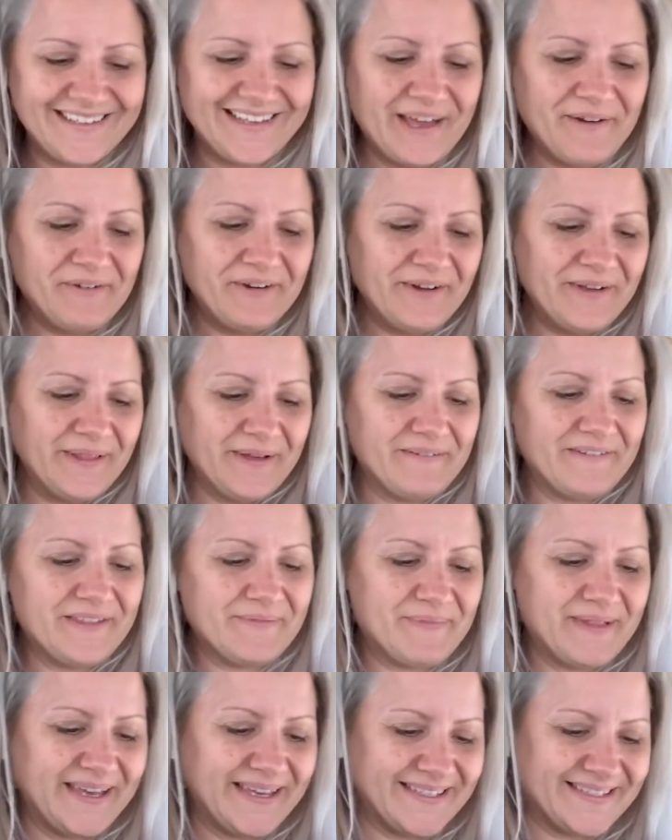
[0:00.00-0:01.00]
Going all over the
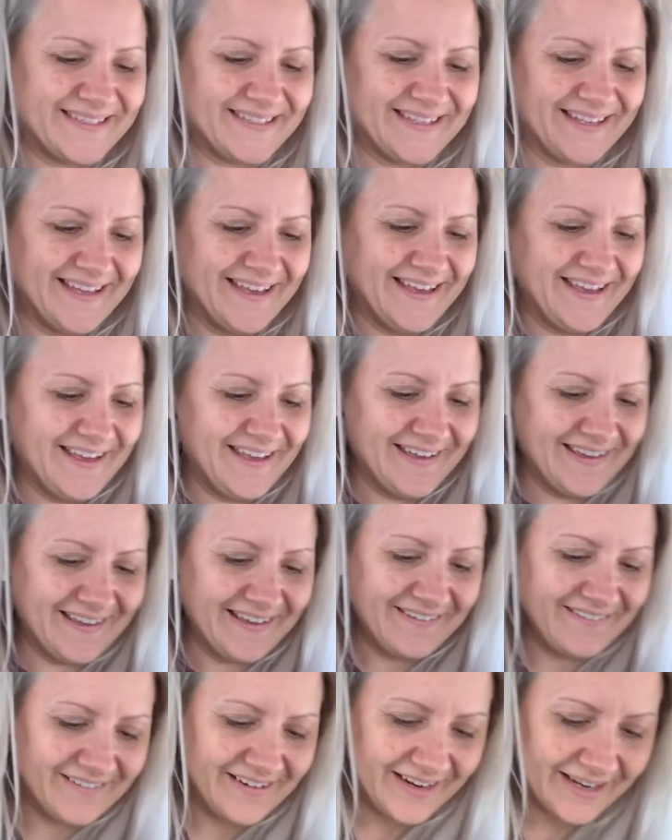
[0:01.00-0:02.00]
place.
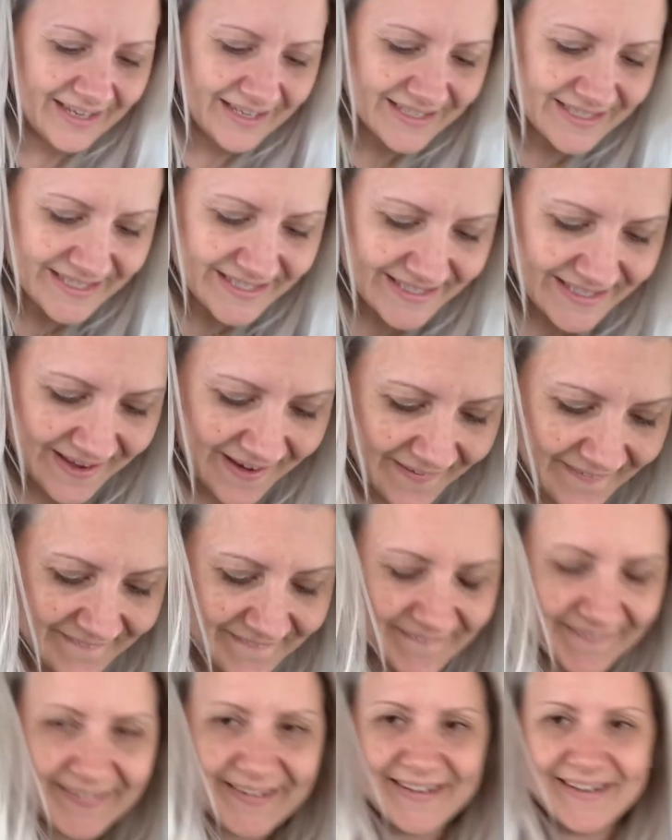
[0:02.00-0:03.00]
All right, so